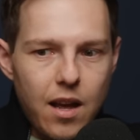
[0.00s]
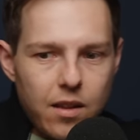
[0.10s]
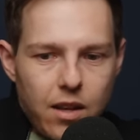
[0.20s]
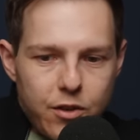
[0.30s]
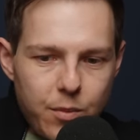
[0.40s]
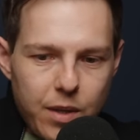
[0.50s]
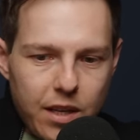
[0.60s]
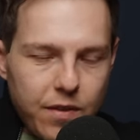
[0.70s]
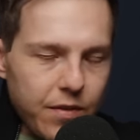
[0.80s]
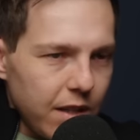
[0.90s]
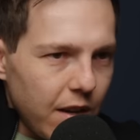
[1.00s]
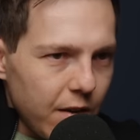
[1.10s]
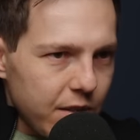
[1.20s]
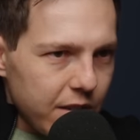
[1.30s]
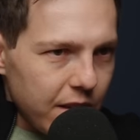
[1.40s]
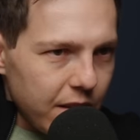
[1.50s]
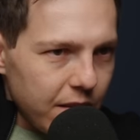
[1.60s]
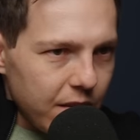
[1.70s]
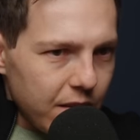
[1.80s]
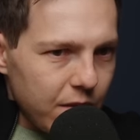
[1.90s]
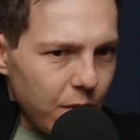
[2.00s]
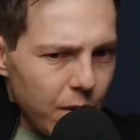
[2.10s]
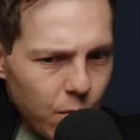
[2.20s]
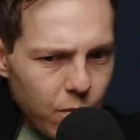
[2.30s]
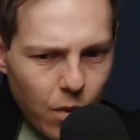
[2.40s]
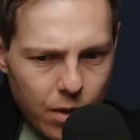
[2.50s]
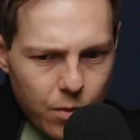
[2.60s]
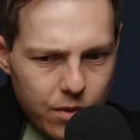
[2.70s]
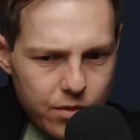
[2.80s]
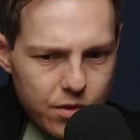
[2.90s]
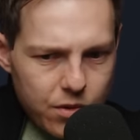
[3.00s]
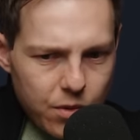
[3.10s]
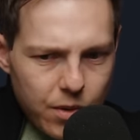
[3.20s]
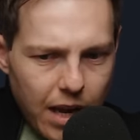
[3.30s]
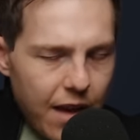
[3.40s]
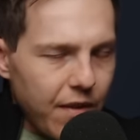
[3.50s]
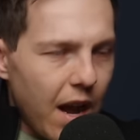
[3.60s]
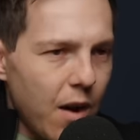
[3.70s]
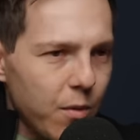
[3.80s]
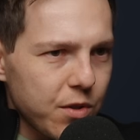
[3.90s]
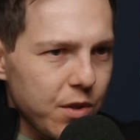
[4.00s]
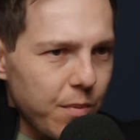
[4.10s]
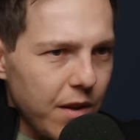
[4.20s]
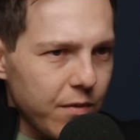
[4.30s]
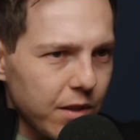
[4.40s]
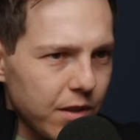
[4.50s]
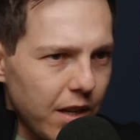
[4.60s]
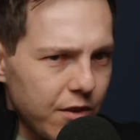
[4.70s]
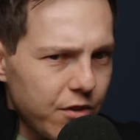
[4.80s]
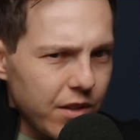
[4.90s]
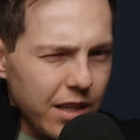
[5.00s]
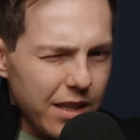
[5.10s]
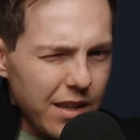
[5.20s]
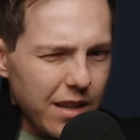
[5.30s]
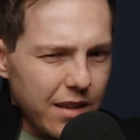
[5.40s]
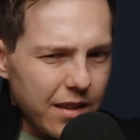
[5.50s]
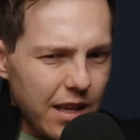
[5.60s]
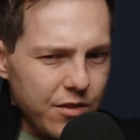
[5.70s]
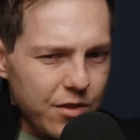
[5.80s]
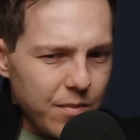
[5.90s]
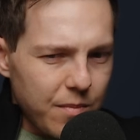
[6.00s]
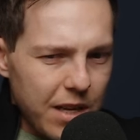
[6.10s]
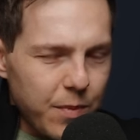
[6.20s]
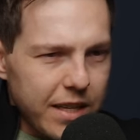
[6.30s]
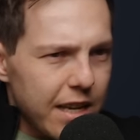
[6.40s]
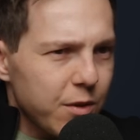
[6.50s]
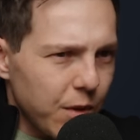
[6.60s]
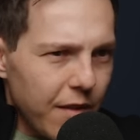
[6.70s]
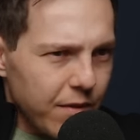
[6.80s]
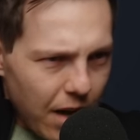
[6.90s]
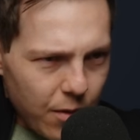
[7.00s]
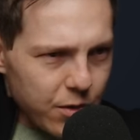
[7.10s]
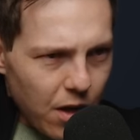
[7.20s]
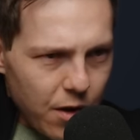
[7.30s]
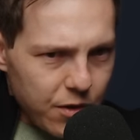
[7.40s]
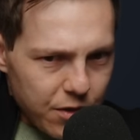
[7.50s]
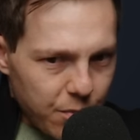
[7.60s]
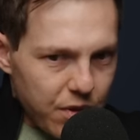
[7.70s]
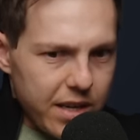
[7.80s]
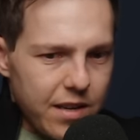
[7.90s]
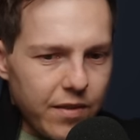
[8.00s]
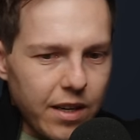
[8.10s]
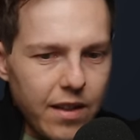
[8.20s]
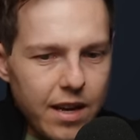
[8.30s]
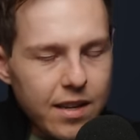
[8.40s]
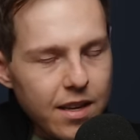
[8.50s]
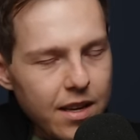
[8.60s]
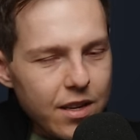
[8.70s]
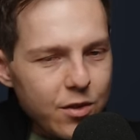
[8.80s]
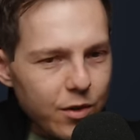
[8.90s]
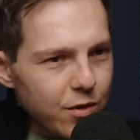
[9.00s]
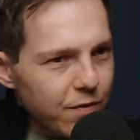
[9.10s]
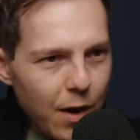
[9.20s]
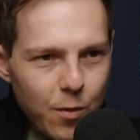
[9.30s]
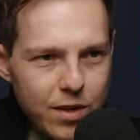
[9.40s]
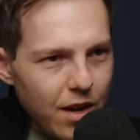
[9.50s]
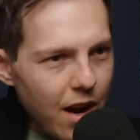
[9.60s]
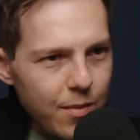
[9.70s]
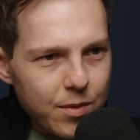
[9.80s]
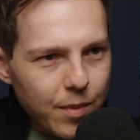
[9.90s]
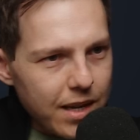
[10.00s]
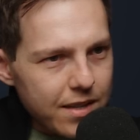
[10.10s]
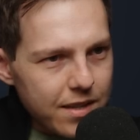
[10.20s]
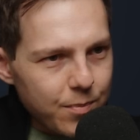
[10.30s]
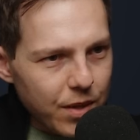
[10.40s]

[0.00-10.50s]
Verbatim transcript: The lunch could be like $15. It's like, do I want to work two and a half hours to pay for the lunch? Like, that just makes my day two and a half hours longer just to break even on that. Mm -hmm. So I just found ways to optimize.